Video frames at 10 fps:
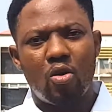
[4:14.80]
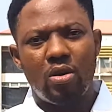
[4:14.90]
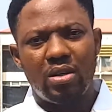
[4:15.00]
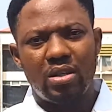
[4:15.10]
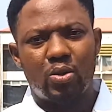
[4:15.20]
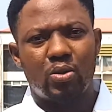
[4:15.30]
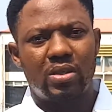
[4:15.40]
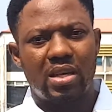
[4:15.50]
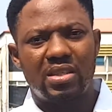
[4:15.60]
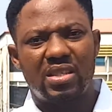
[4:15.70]
only to
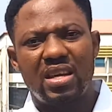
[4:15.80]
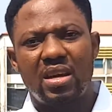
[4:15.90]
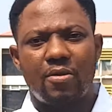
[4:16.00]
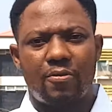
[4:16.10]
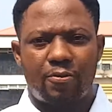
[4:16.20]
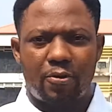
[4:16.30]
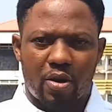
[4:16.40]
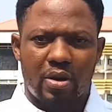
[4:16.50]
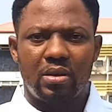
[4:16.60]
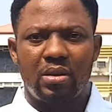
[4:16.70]
get
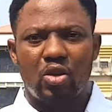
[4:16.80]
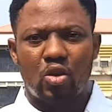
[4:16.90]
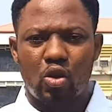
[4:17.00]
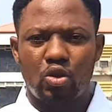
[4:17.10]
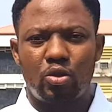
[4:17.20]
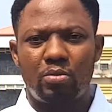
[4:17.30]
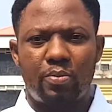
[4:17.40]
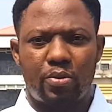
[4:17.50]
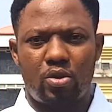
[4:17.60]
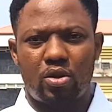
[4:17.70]
foreign consumer
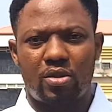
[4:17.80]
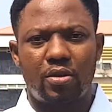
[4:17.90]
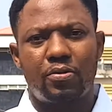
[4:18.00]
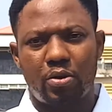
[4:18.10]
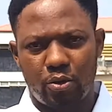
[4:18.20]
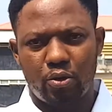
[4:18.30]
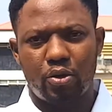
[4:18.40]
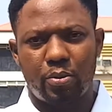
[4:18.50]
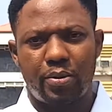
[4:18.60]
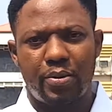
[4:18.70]
products from Europe.